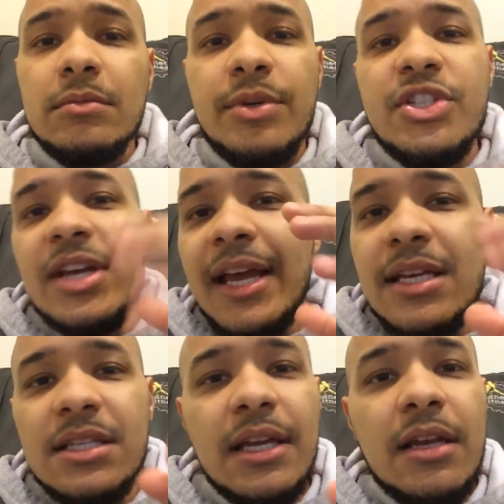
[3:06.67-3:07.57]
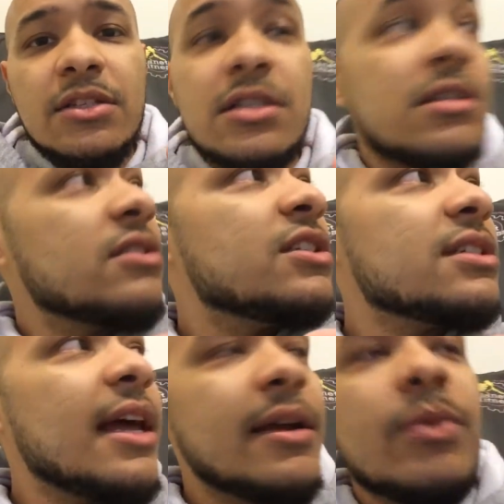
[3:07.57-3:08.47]
Put your hands together just just
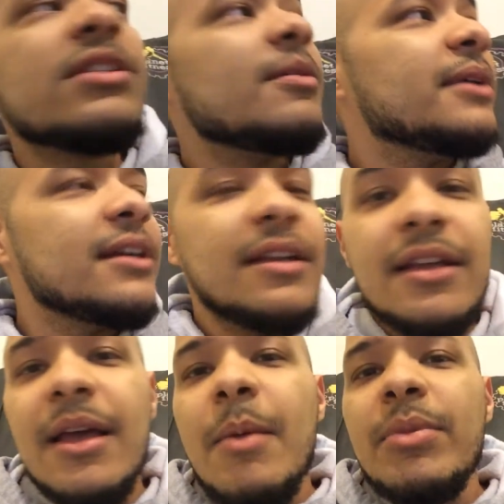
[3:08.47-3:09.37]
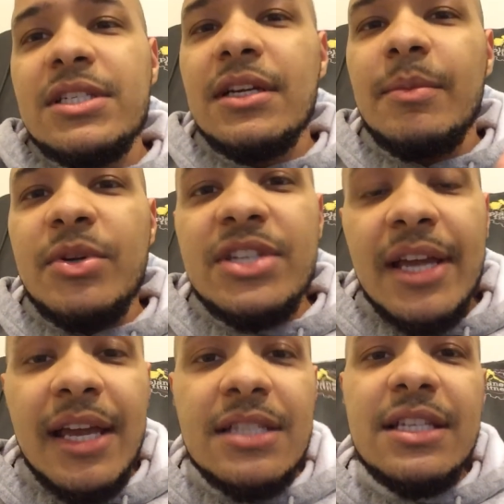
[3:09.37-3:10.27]
like what's up, man? Put your put your
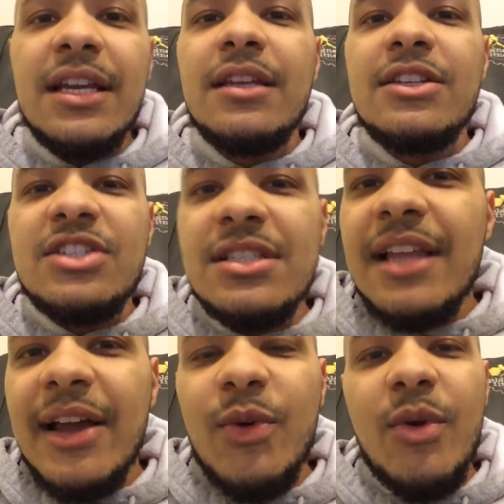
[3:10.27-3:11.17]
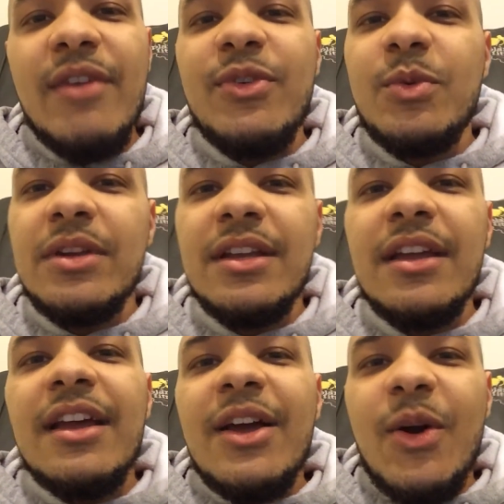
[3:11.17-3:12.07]
hands together just like a referee.
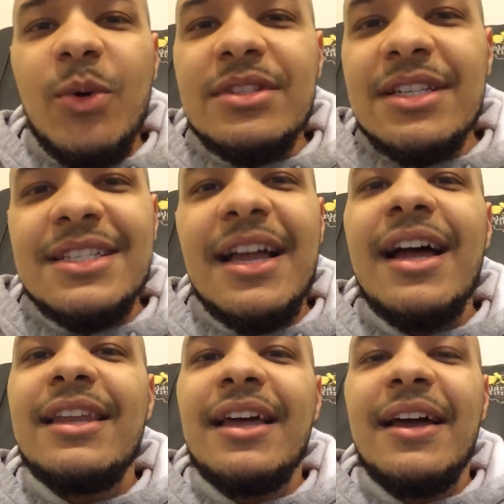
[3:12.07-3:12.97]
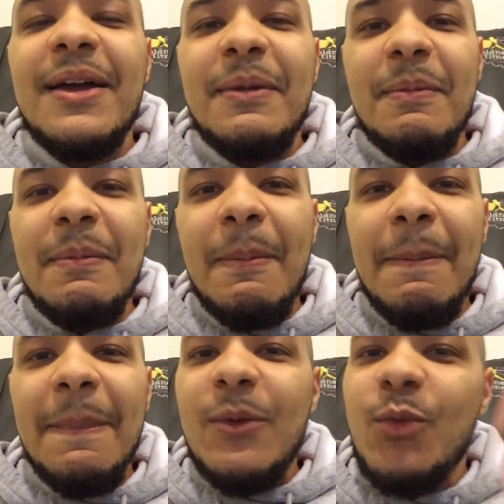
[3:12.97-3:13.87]
Go to the sideline,
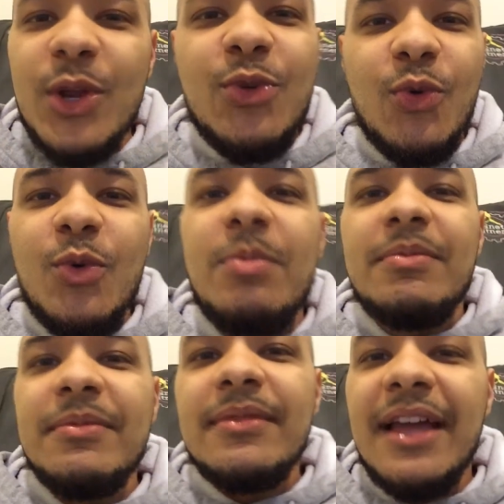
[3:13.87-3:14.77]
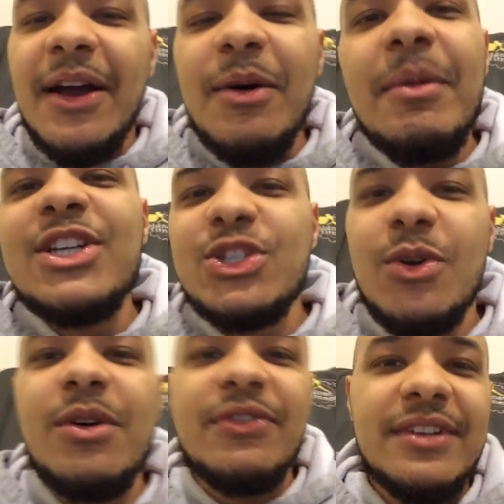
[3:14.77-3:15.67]
regroup, and come back
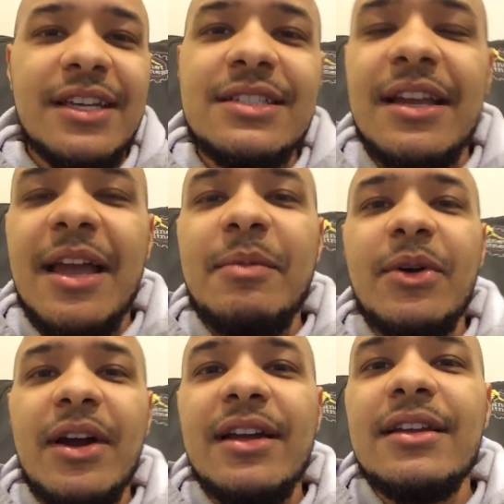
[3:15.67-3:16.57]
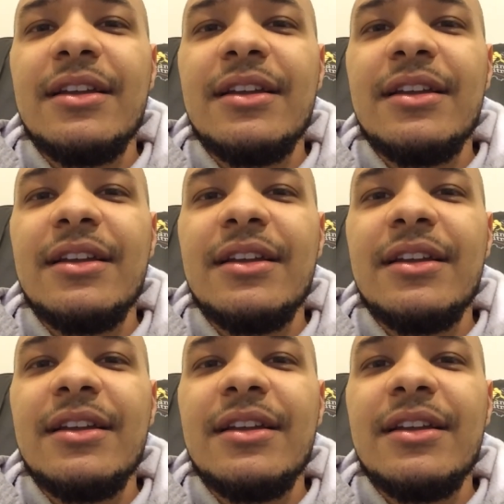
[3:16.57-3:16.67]
stronger for next game, all right?